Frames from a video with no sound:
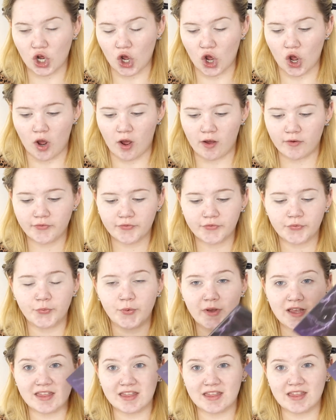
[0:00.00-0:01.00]
off
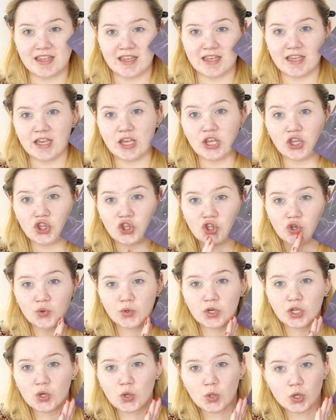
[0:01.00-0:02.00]
with the
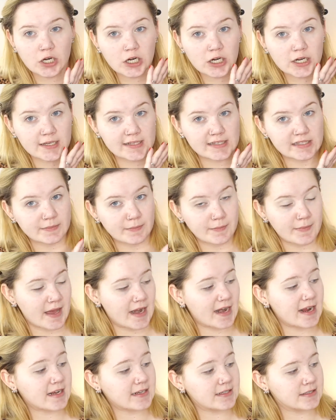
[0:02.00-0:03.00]
Unicorn
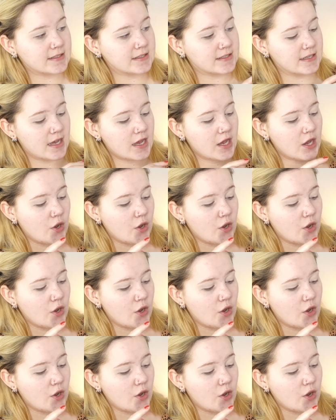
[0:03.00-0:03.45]
Cosmetics